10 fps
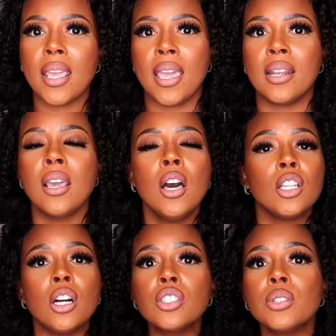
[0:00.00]
And
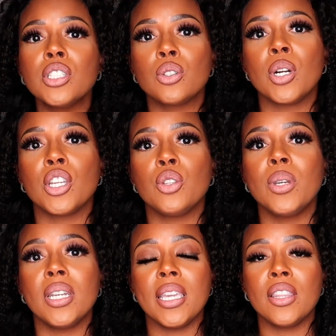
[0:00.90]
long story short, you
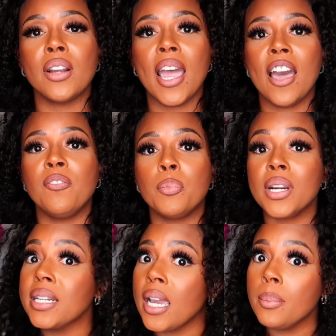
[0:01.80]
can either have
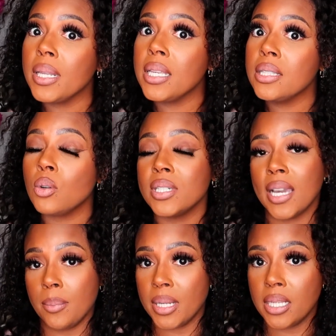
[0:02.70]
pre-diabetes or
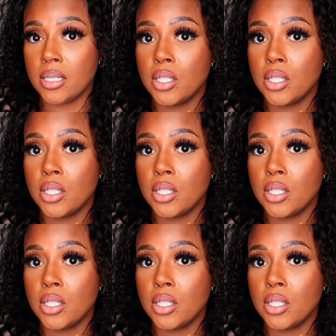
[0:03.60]
diabetes.